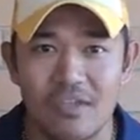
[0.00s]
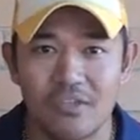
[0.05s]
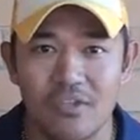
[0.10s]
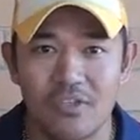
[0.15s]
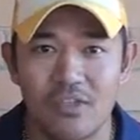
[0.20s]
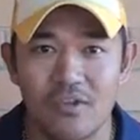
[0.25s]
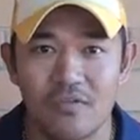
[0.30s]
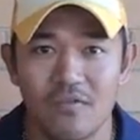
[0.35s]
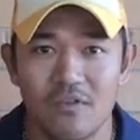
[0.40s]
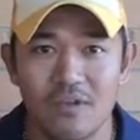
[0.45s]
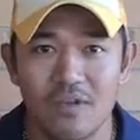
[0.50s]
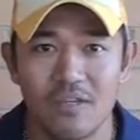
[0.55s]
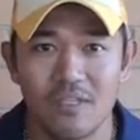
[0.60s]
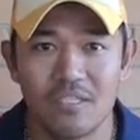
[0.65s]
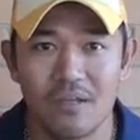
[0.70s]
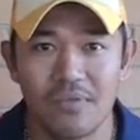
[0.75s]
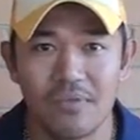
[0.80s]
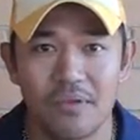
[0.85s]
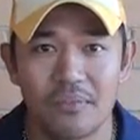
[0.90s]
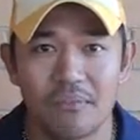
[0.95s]
I think of
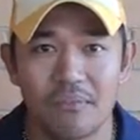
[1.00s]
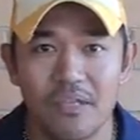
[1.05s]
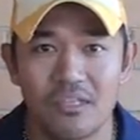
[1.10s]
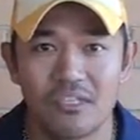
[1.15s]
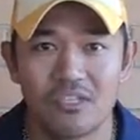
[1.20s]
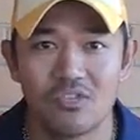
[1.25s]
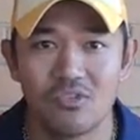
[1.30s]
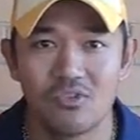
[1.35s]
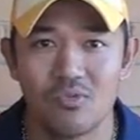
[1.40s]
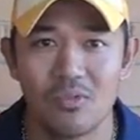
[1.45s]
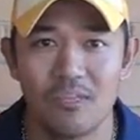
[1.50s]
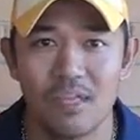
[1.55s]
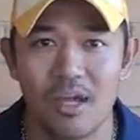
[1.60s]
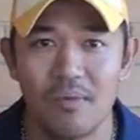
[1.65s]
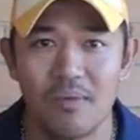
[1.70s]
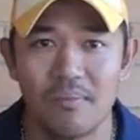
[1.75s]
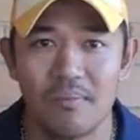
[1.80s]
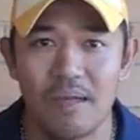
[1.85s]
something big to do with that one.